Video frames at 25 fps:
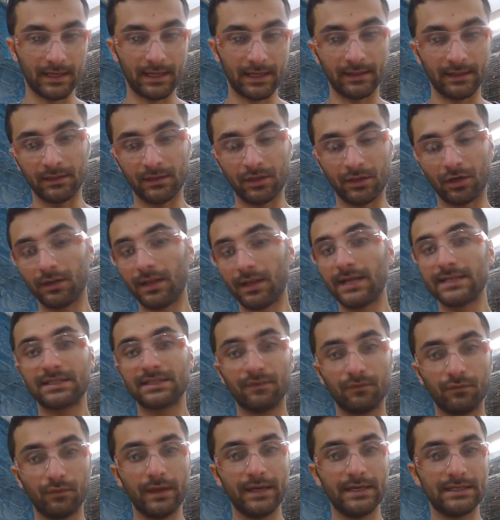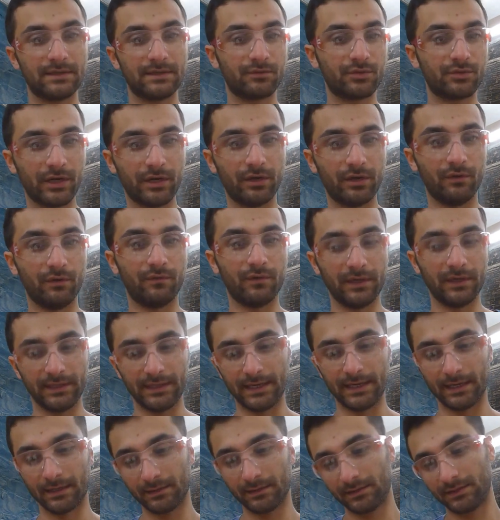And there are lots of ways of trying to avoid
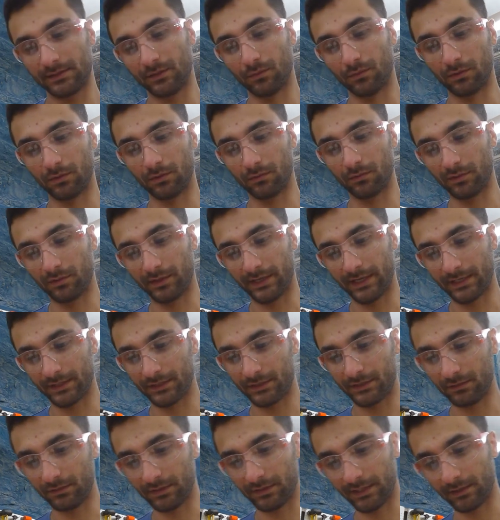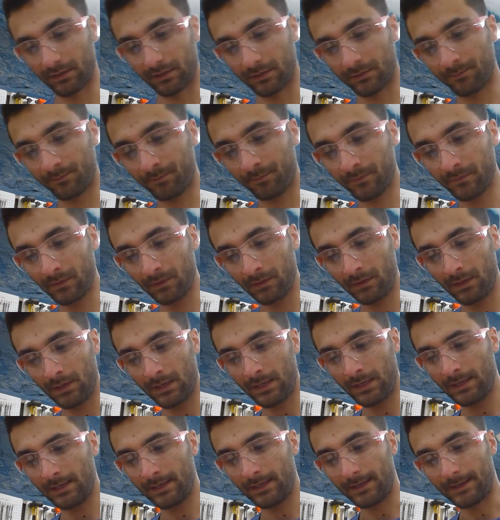that that we'll get to later.
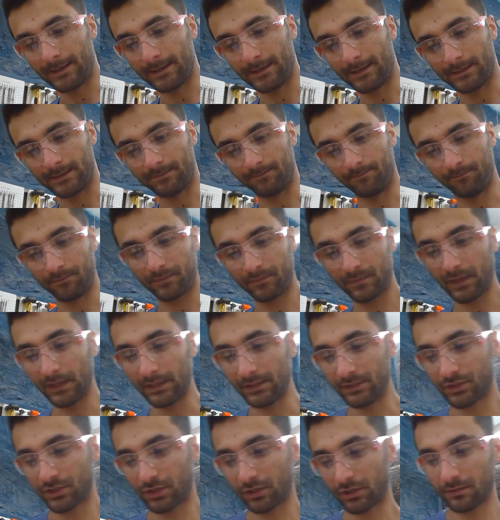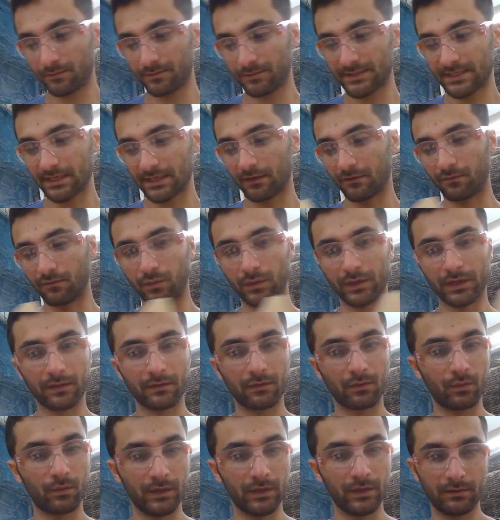In terms of what
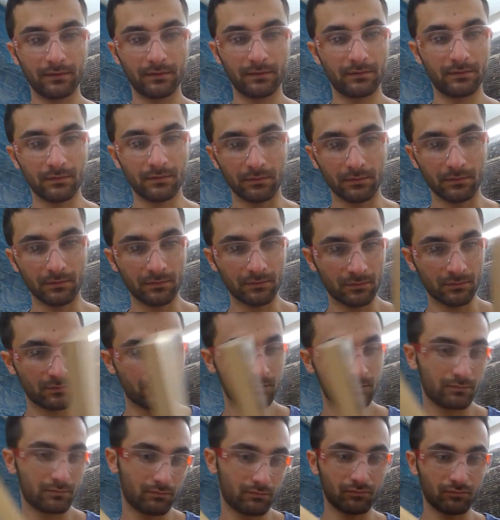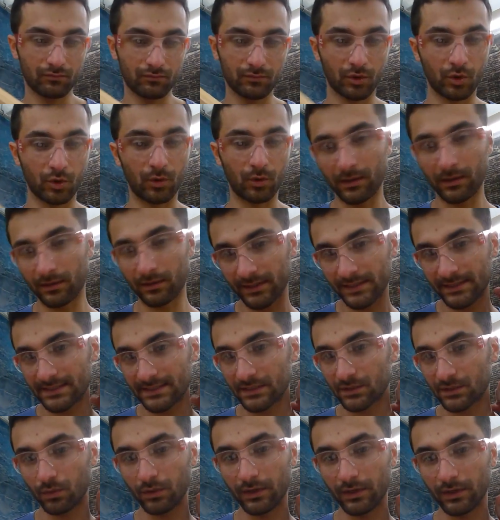other weird qualities
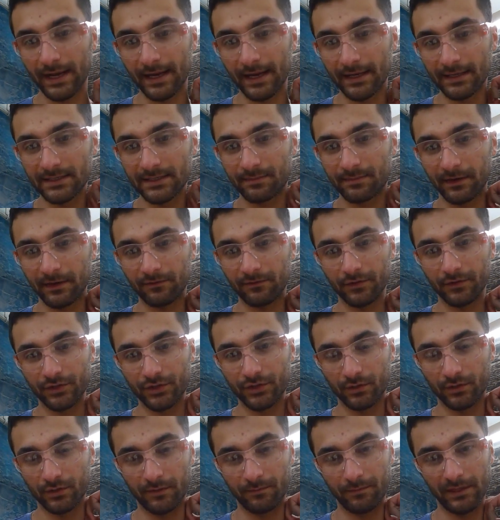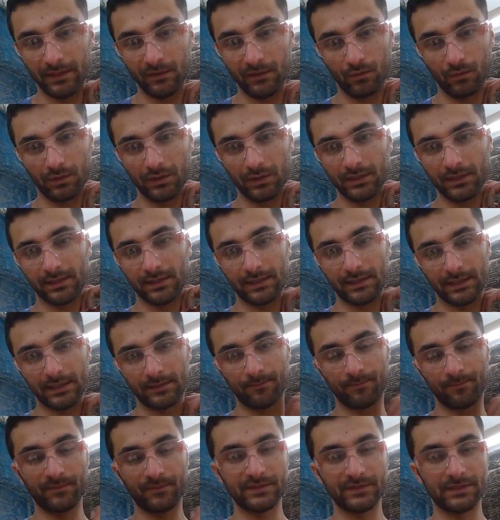this wood has by virtue of it being wood and
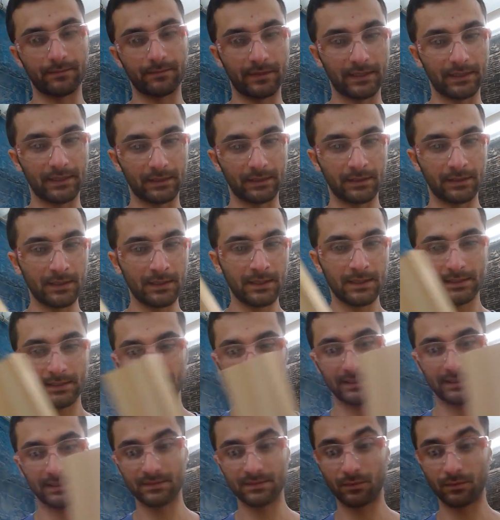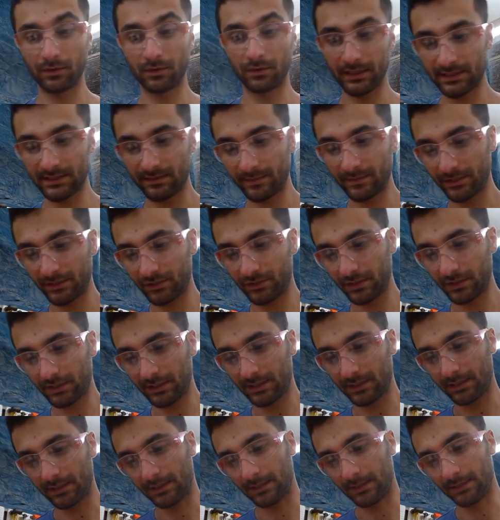not something that is more
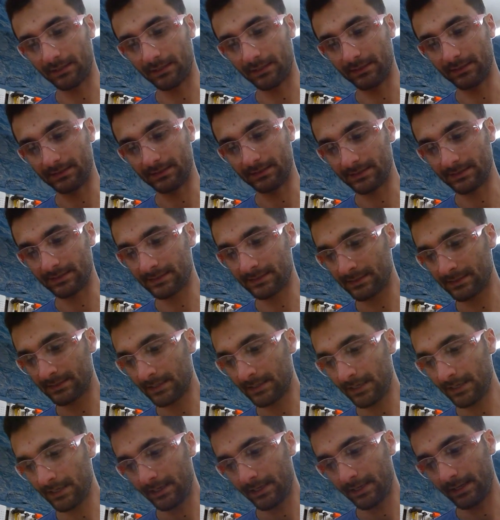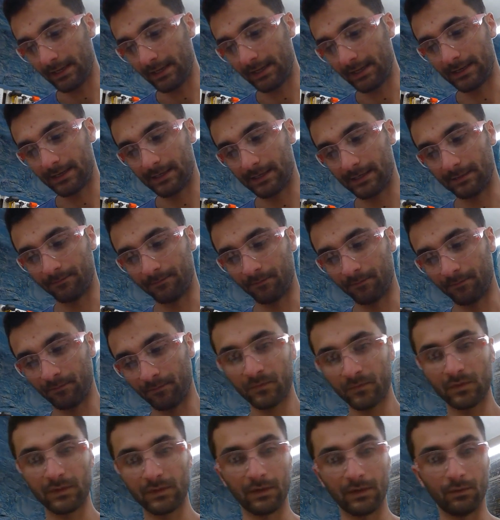isometric, is
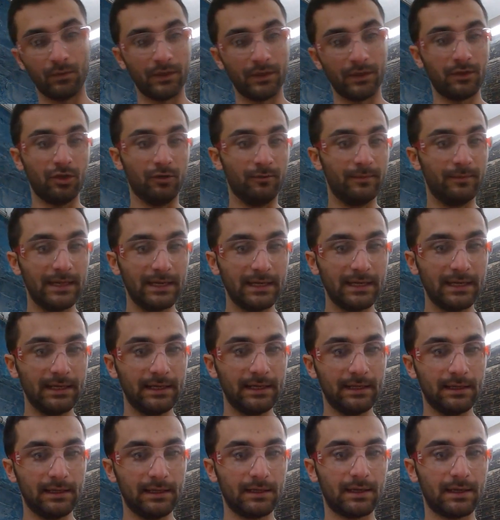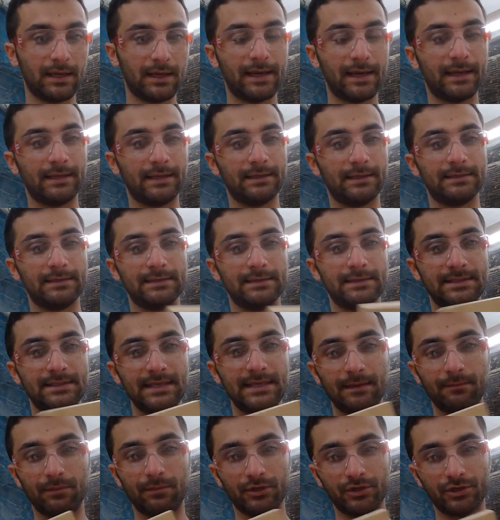that with humidity and
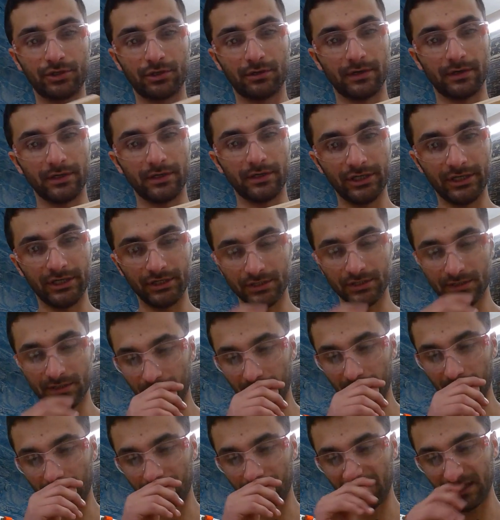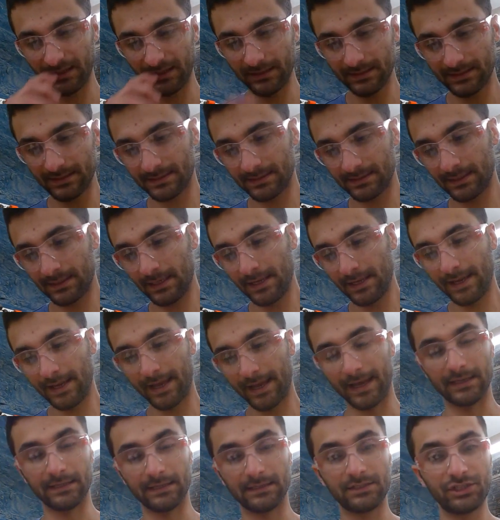temperature, it changes properties.
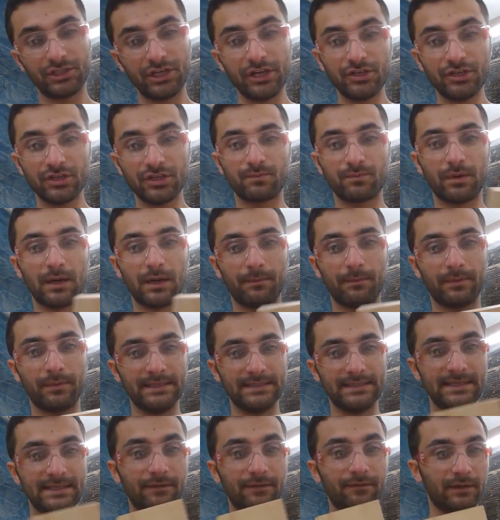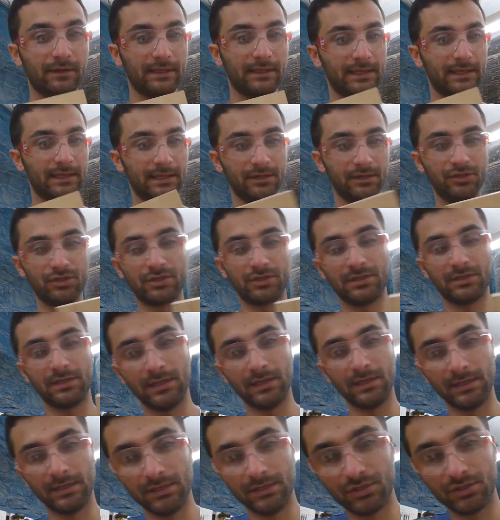And it changes properties differently
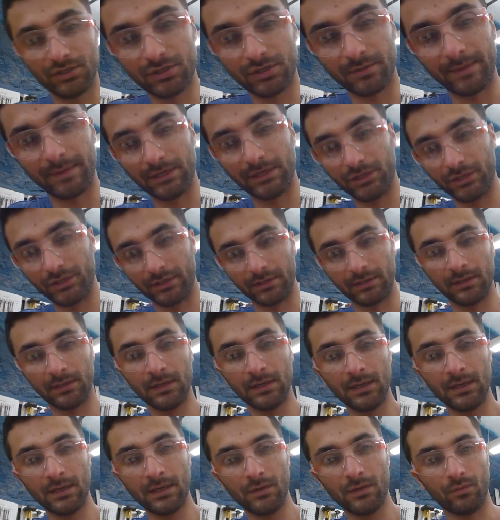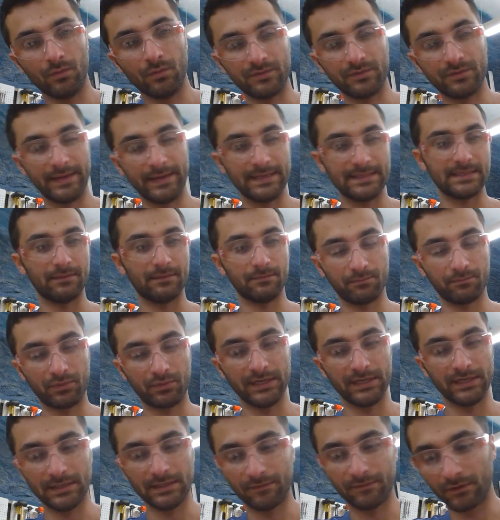in each dimension, which makes it
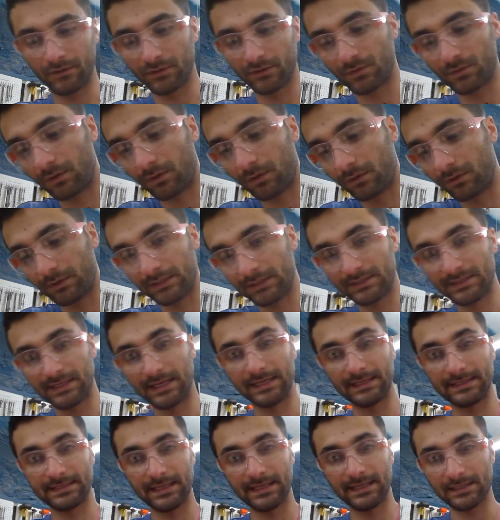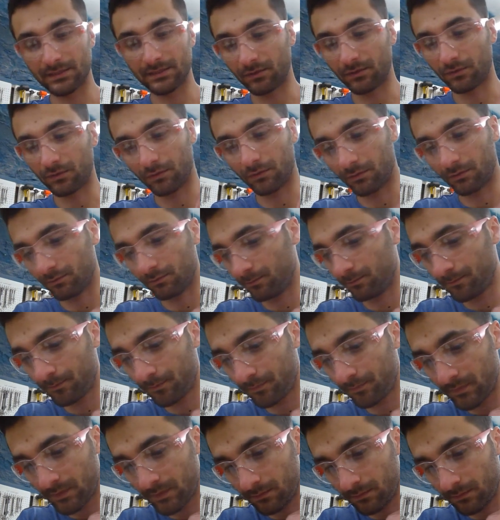pretty difficult to work with. So that's a
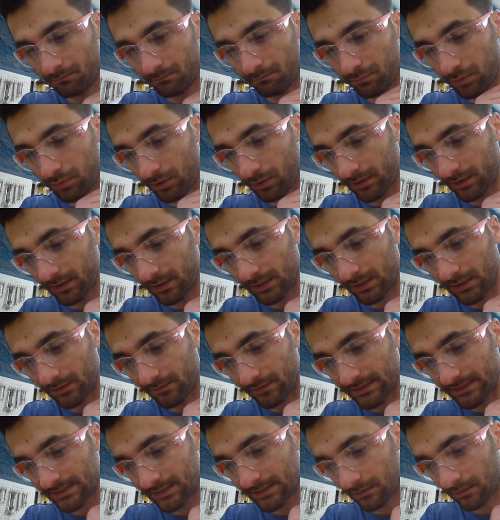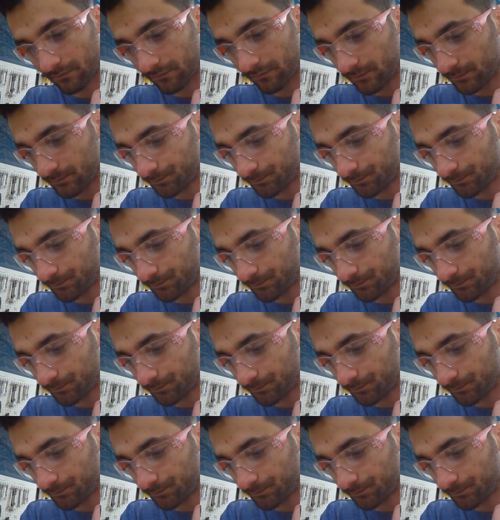whole book in and of itself.